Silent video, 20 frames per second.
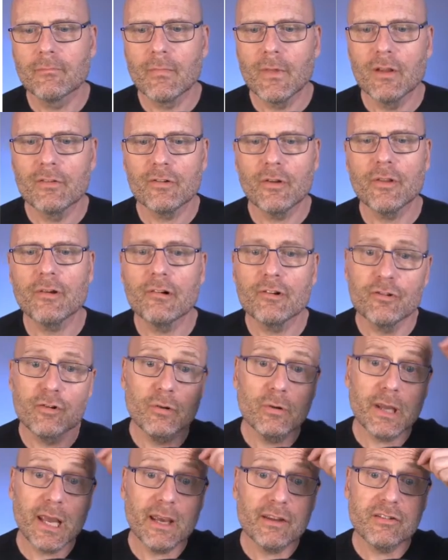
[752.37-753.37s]
So there are
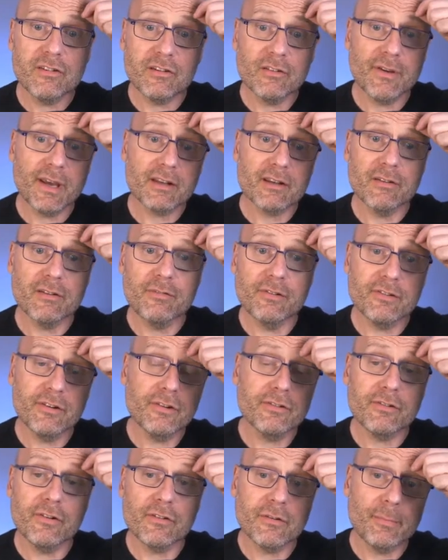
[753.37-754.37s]
two cases of active
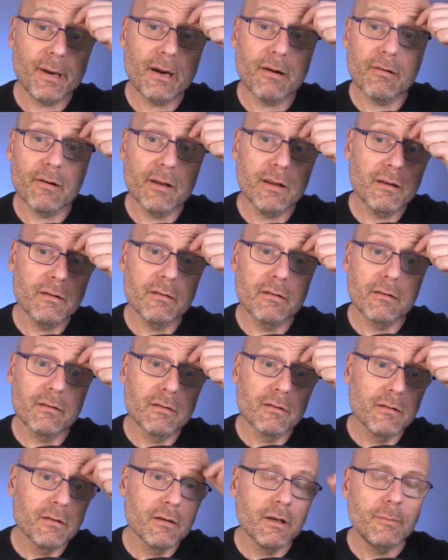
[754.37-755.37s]
resistance, apparently,
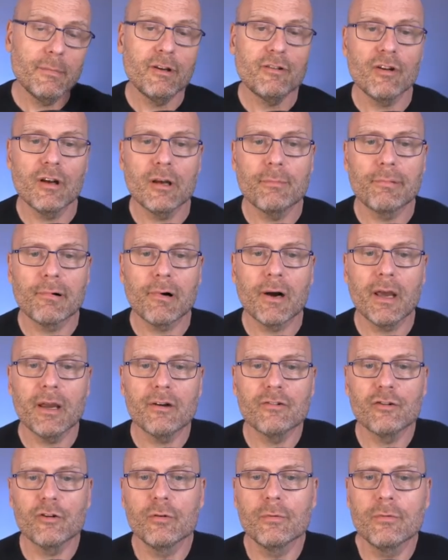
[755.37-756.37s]
immediately prior
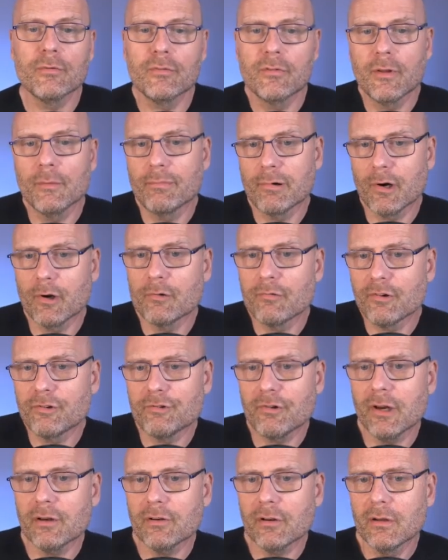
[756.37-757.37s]
to the prone
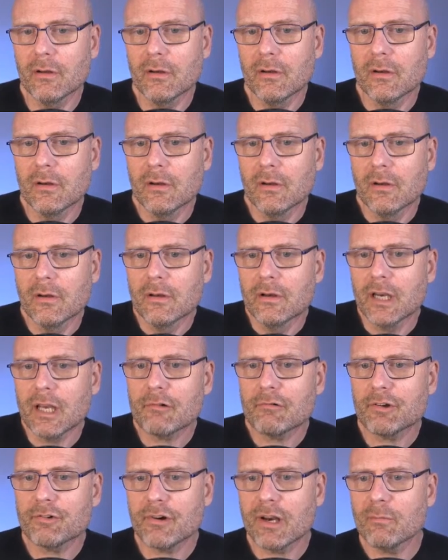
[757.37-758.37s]
restraint. Neck
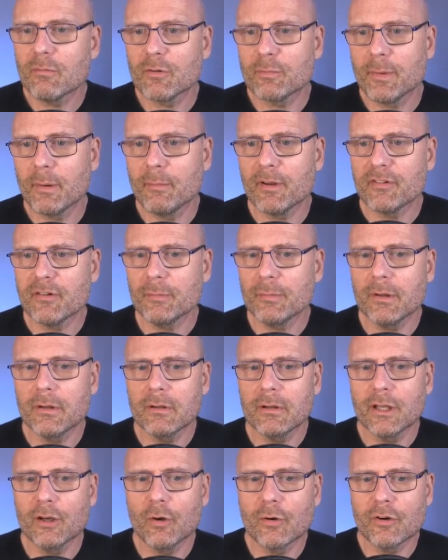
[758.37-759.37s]
restraint was
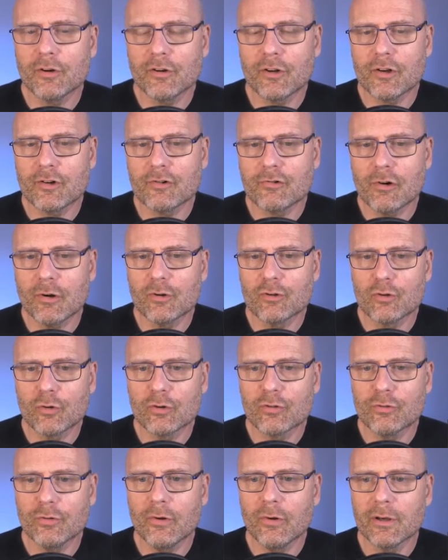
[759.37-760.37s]
permissible in order to control
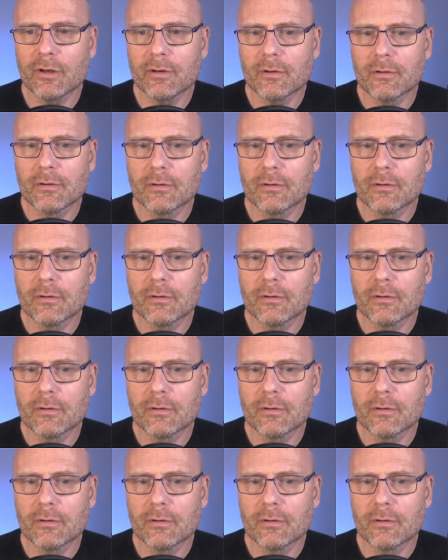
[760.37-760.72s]
George Floyd.